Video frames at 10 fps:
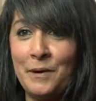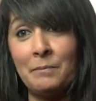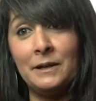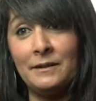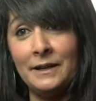
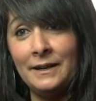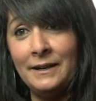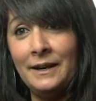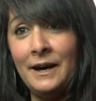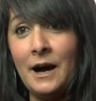publicly.
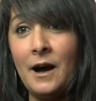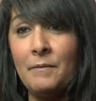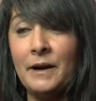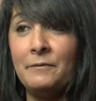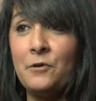
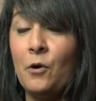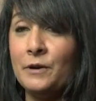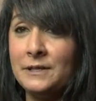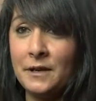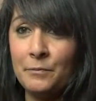Um, I've
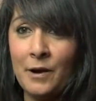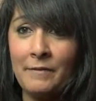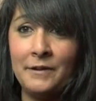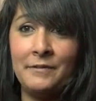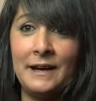always done
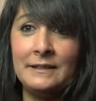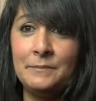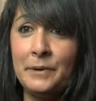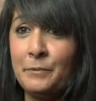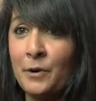private
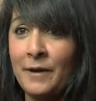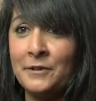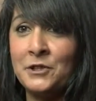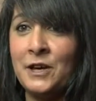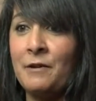events, been a
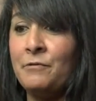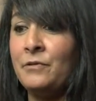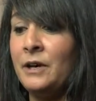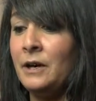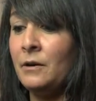private chef,
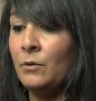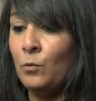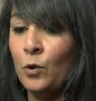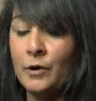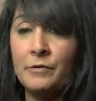
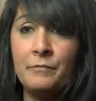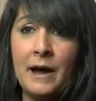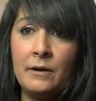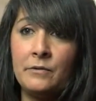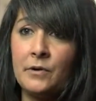word of mouth